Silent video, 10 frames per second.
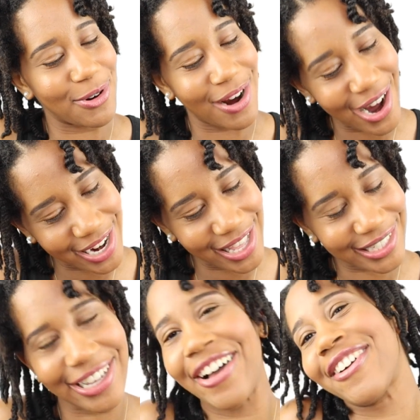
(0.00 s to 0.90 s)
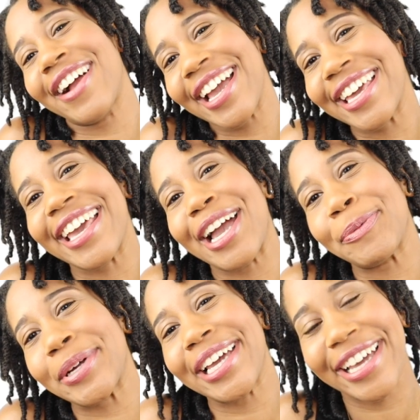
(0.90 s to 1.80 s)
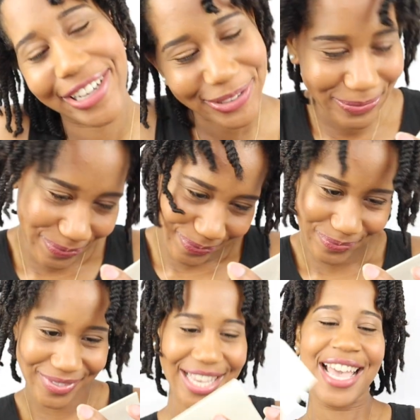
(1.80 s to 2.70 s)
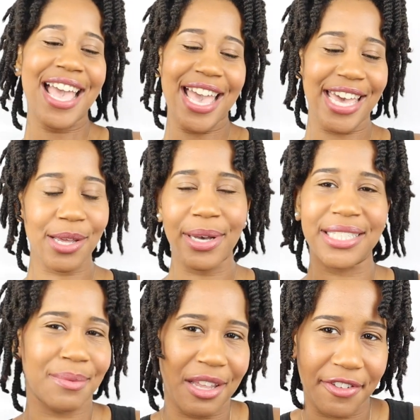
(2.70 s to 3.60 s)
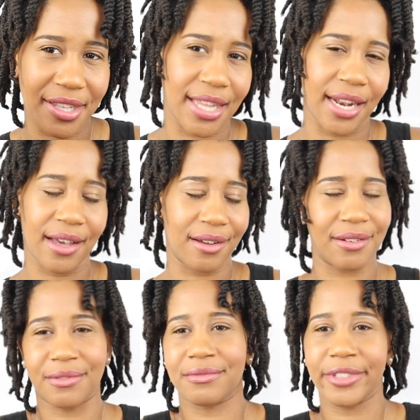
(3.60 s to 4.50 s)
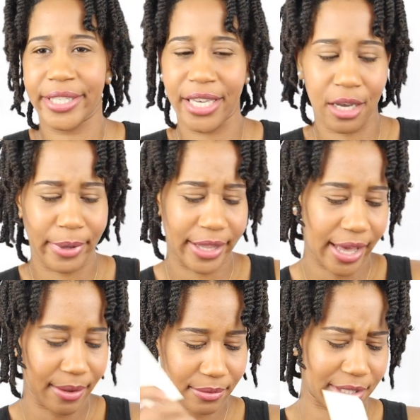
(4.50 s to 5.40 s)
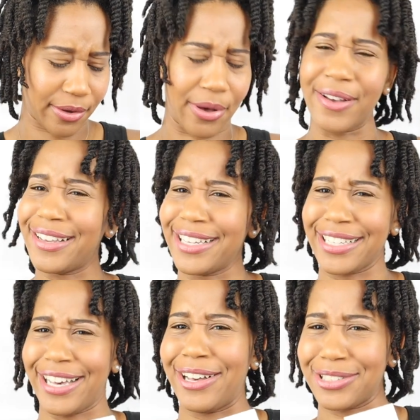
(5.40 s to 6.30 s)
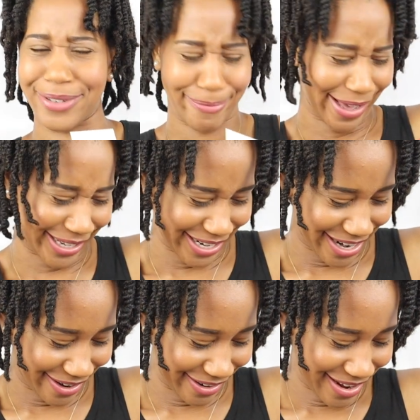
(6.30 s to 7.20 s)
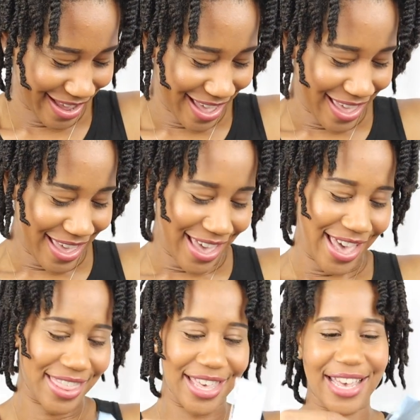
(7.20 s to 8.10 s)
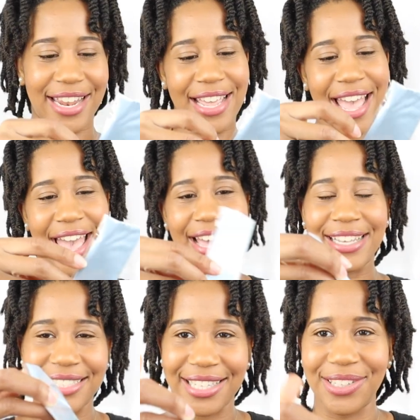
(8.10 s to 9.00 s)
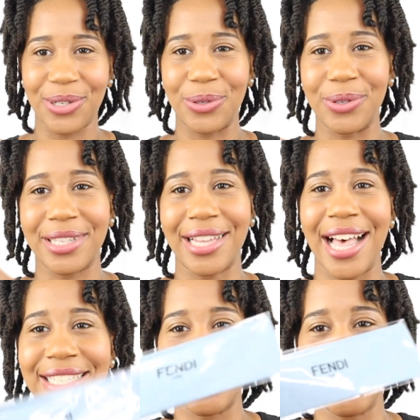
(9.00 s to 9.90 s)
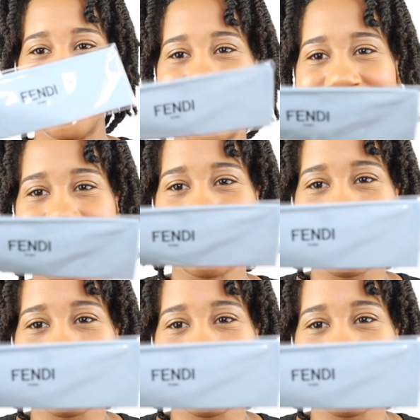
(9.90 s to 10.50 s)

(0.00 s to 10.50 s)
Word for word: product. All right, Gabrielle. Anyways, I'm not filling that out. I don't really care about that. So it goes right back in here. And then it has a little glasses